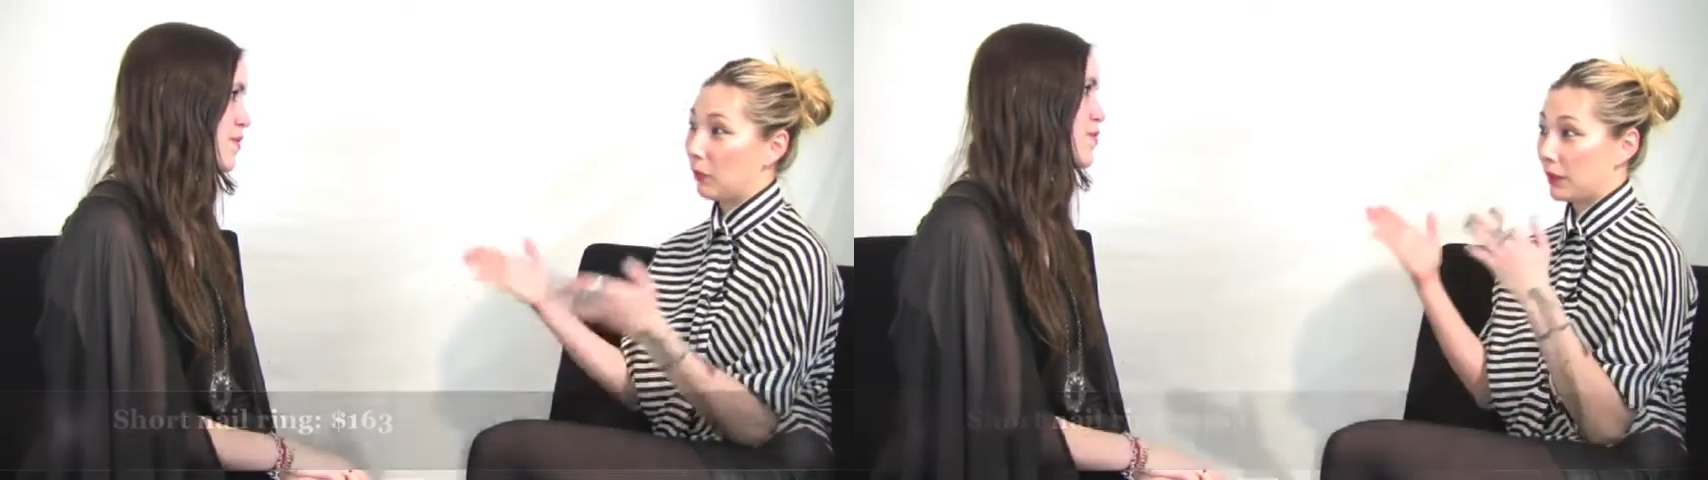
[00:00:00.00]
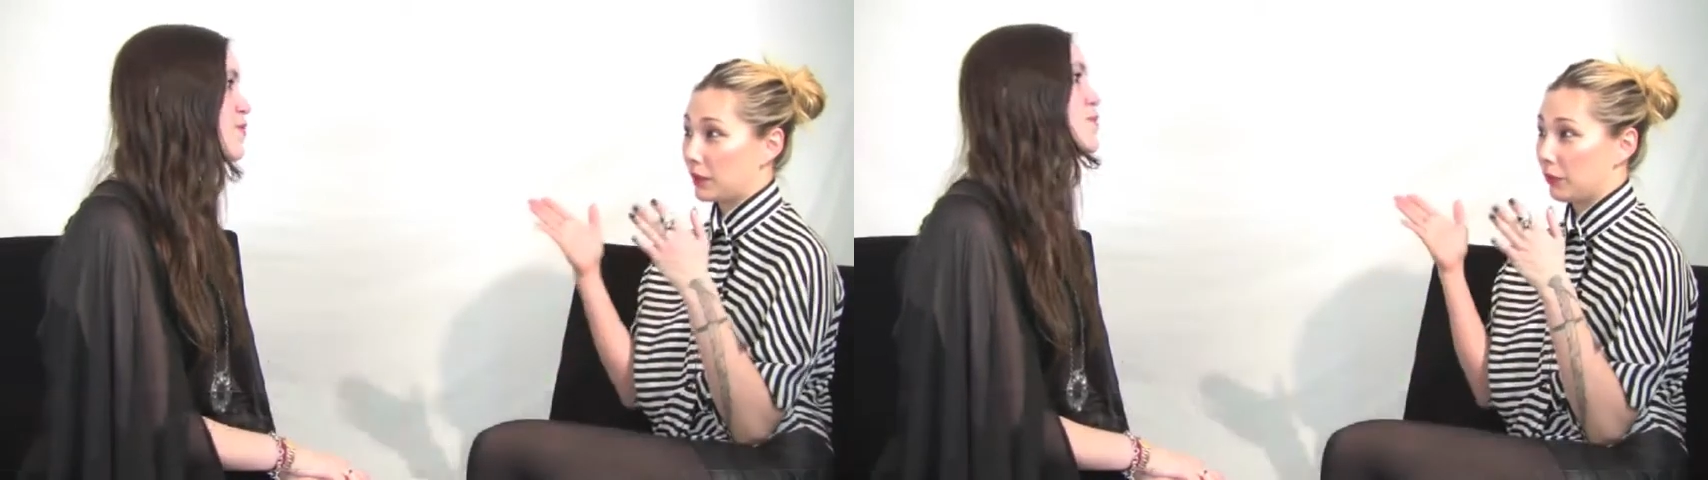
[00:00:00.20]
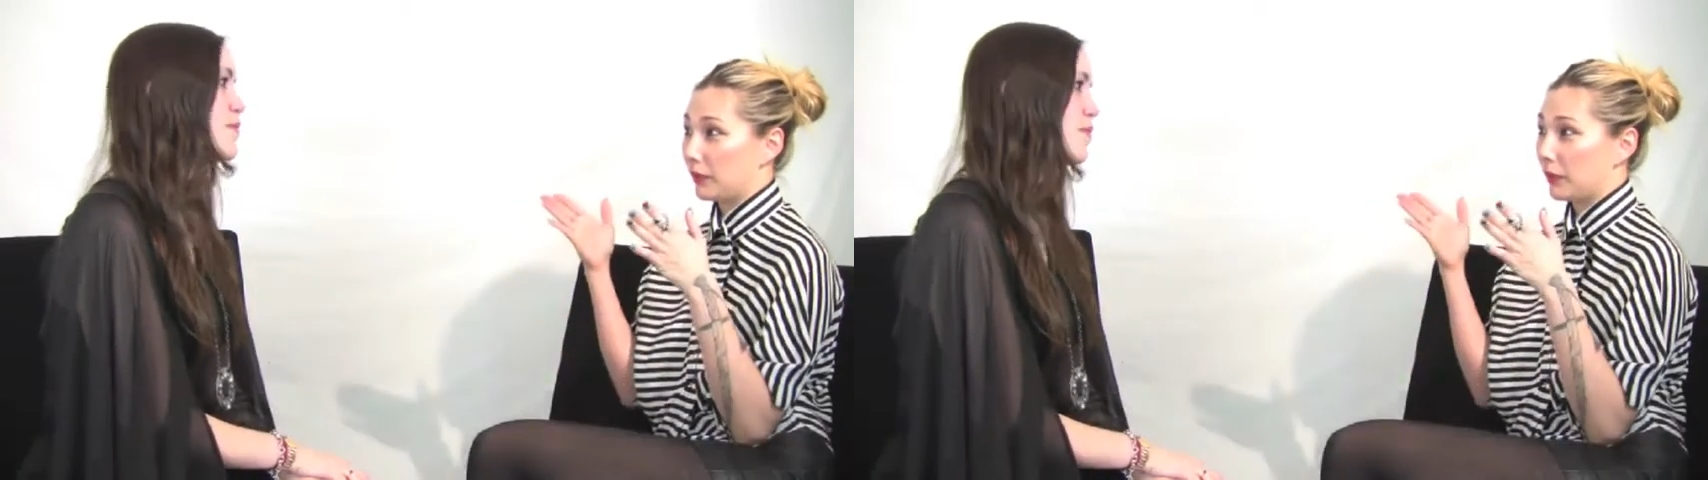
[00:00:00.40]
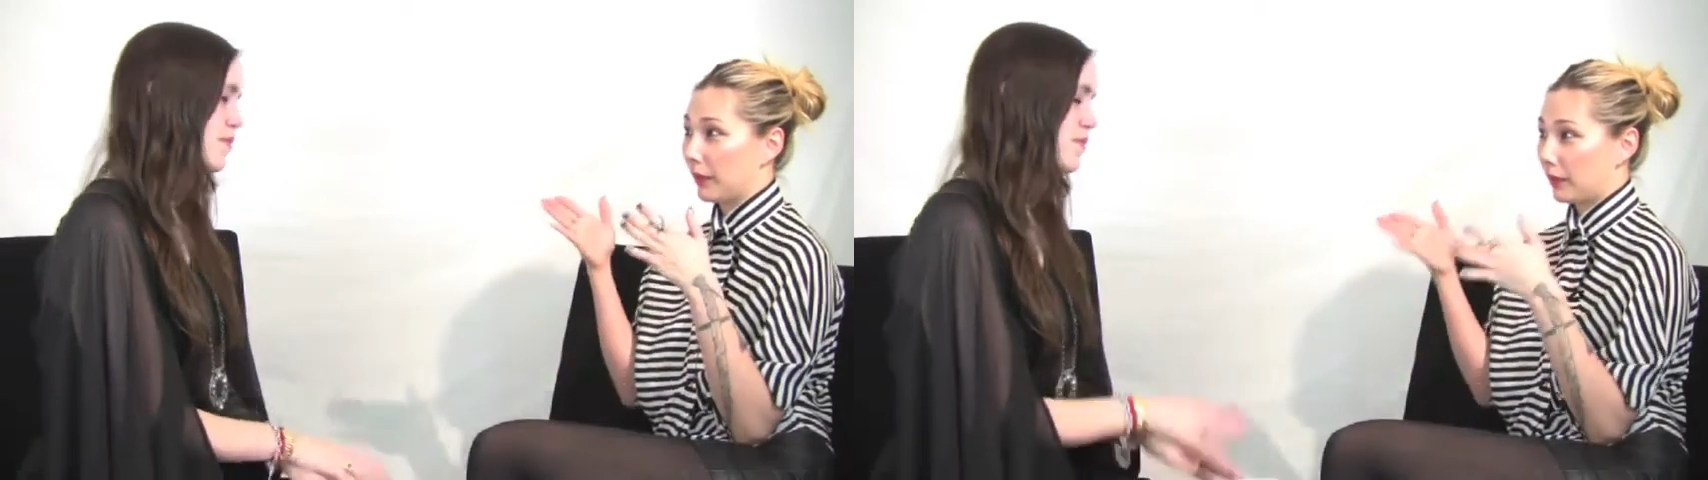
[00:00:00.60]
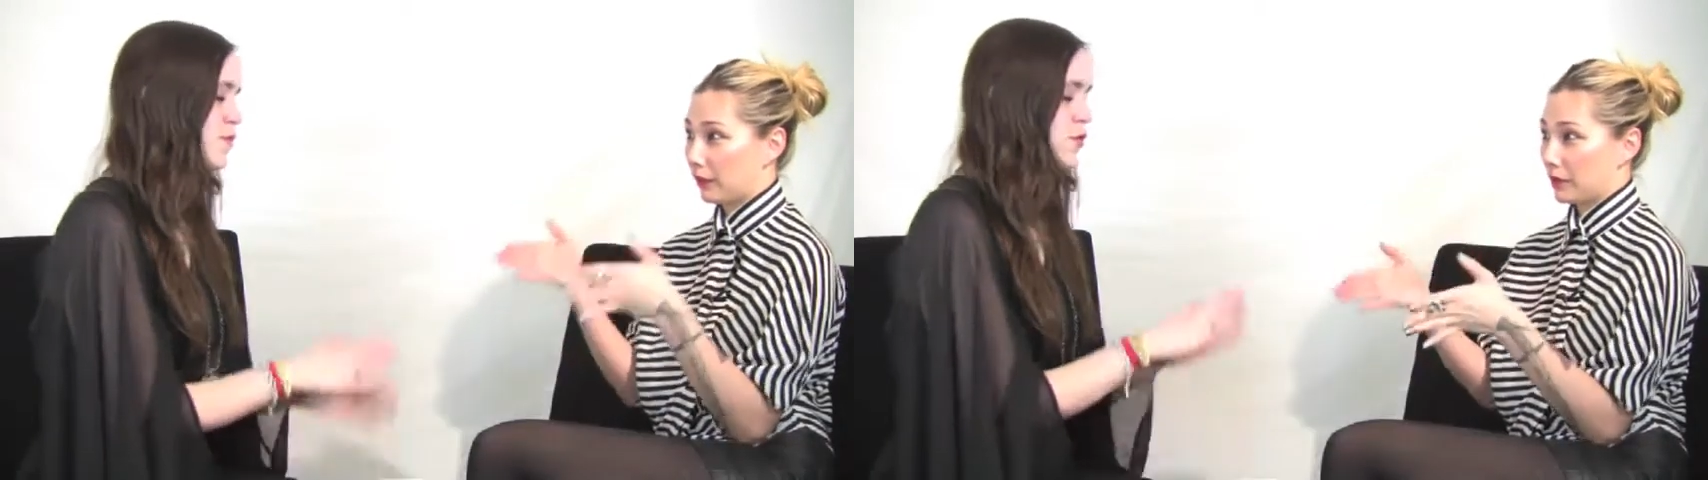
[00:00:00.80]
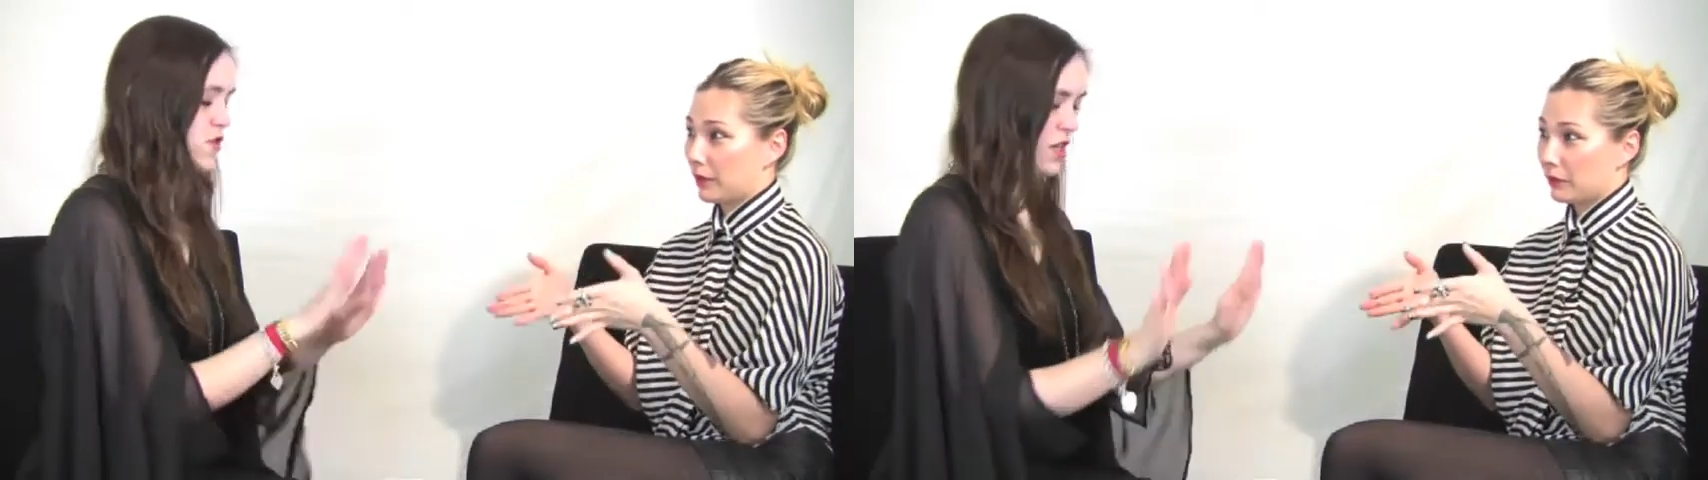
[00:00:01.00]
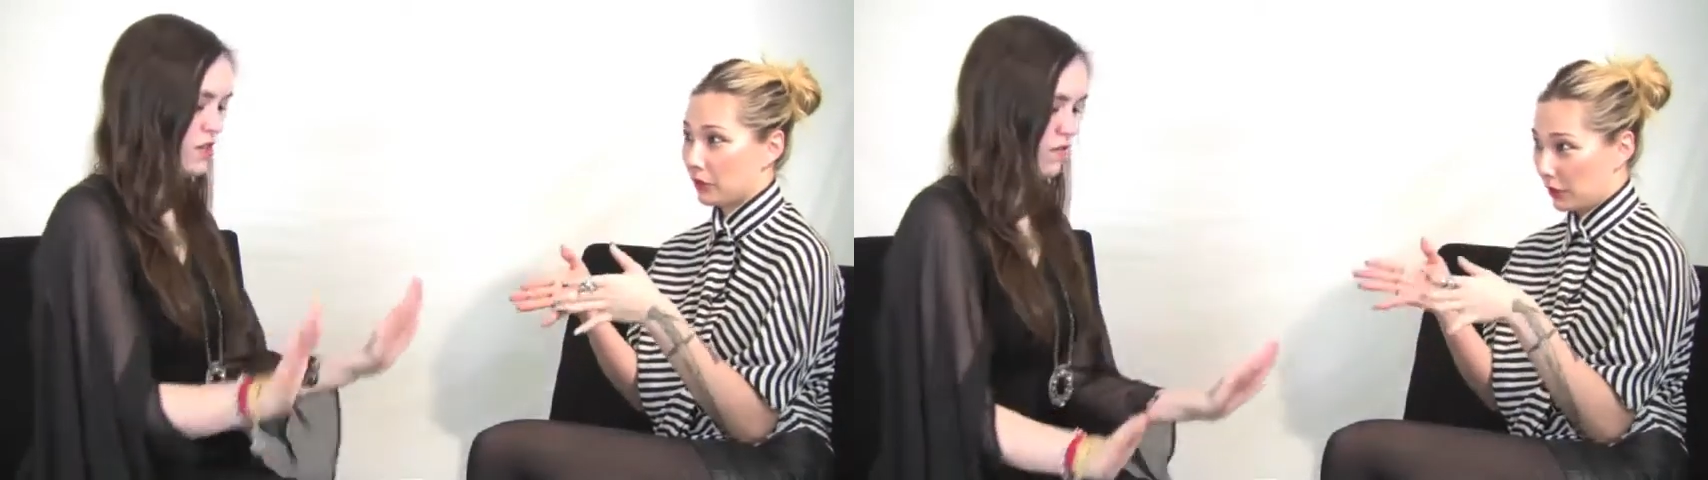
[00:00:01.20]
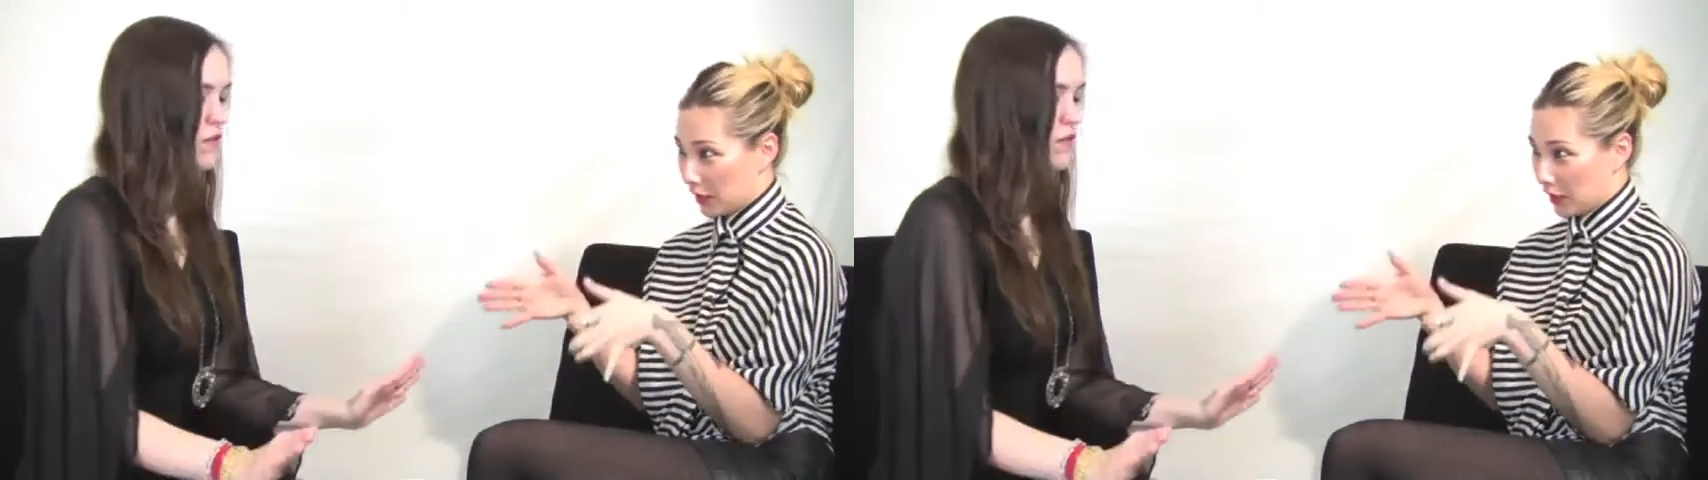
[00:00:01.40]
We wanted to really make ourselves